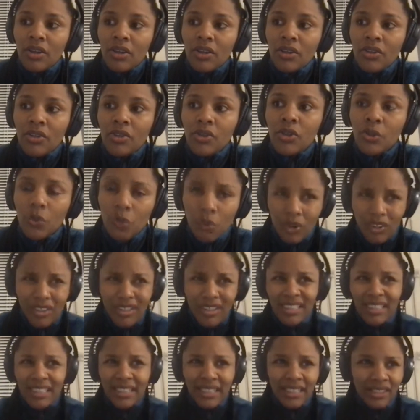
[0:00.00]
You were
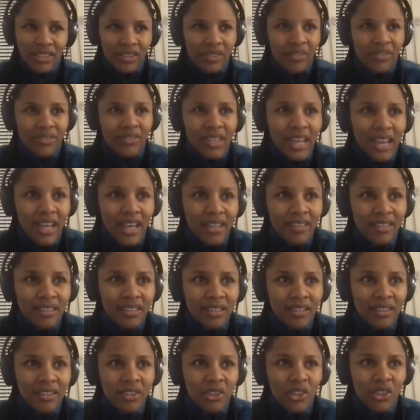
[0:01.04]
the leader of that.
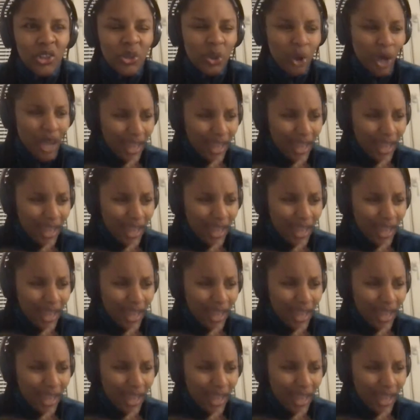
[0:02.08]
You